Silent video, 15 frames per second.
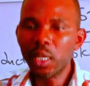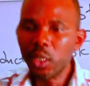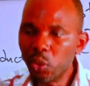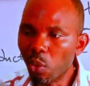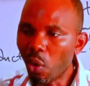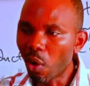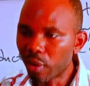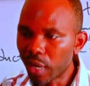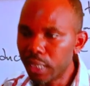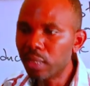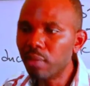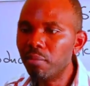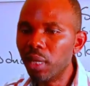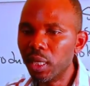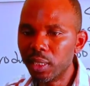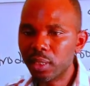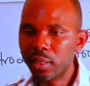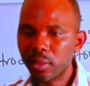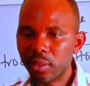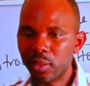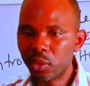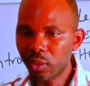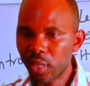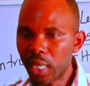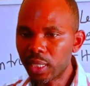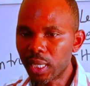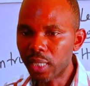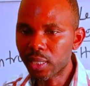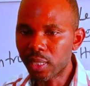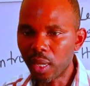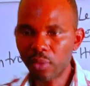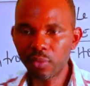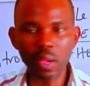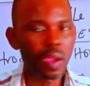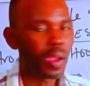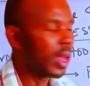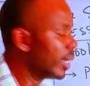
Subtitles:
you already made. Do you get that now?